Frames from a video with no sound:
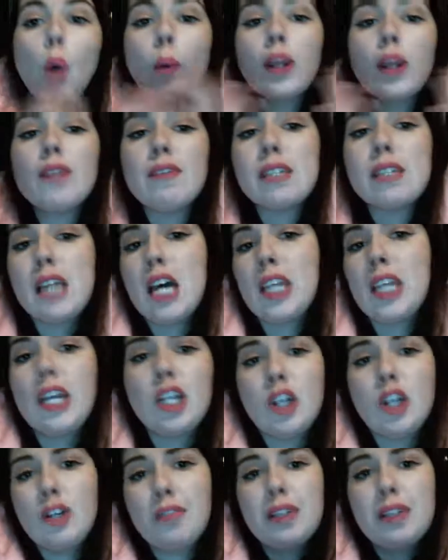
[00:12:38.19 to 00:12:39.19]
One of his
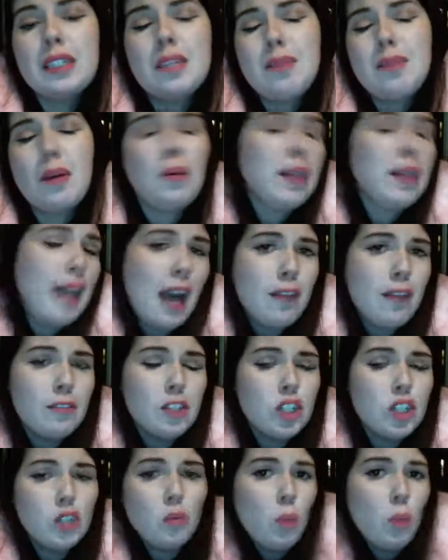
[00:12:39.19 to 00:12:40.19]
online girlfriends he met while
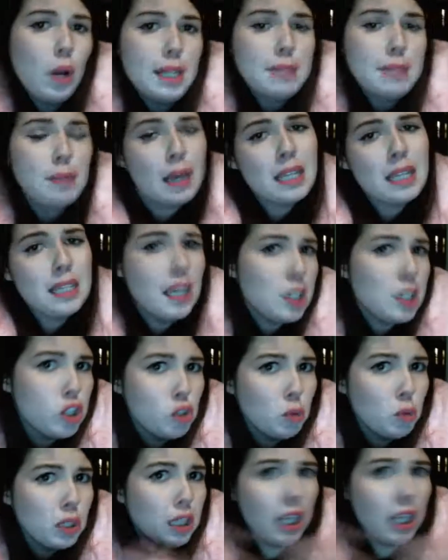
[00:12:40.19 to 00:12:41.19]
catfishing was
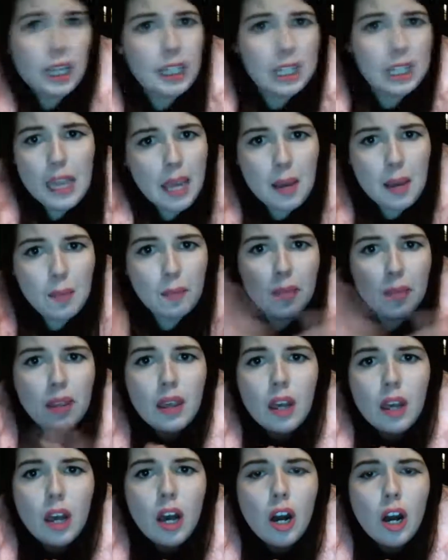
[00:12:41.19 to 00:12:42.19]
bisexual. Lucky him.
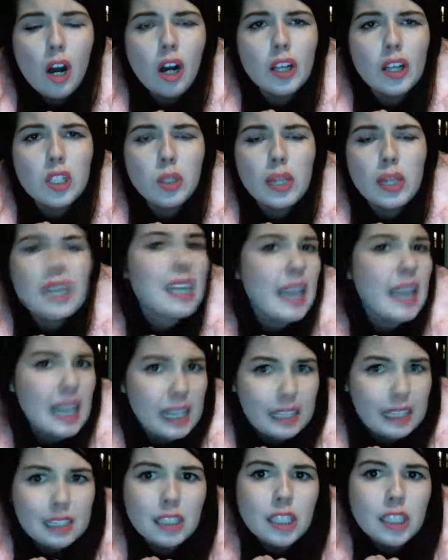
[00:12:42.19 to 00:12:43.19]
Also like
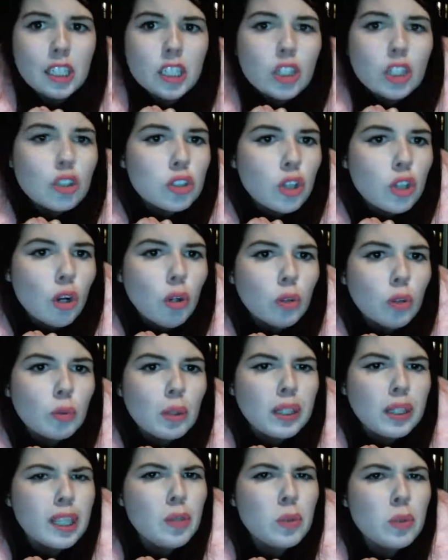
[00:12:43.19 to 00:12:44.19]
18 years old,
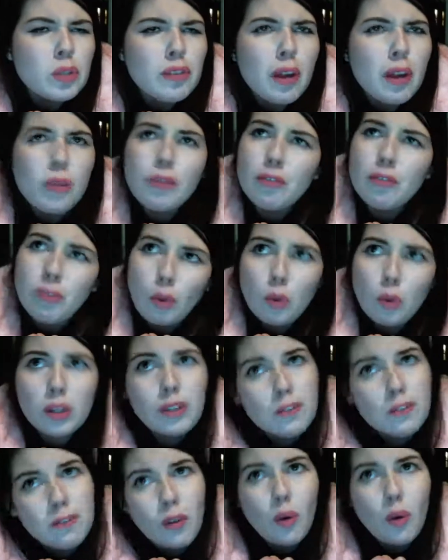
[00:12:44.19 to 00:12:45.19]
while he was around
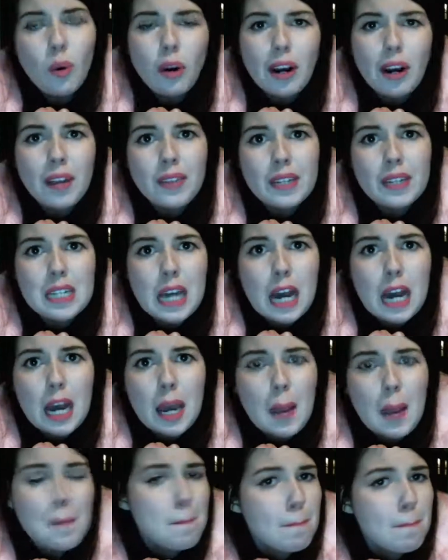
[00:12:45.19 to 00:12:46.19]
44 at the
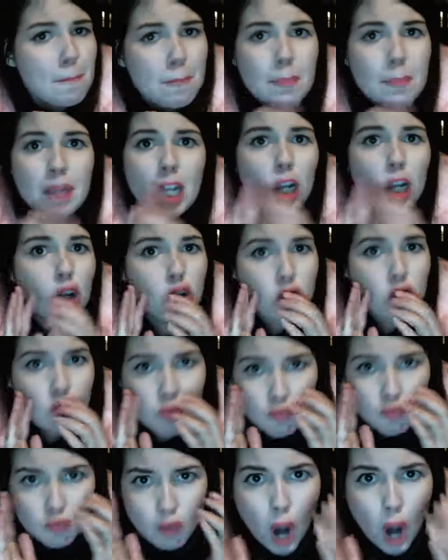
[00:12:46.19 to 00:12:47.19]
time.
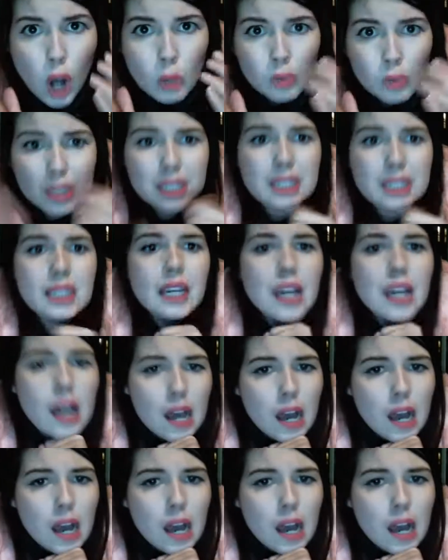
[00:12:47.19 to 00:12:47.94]
Gross.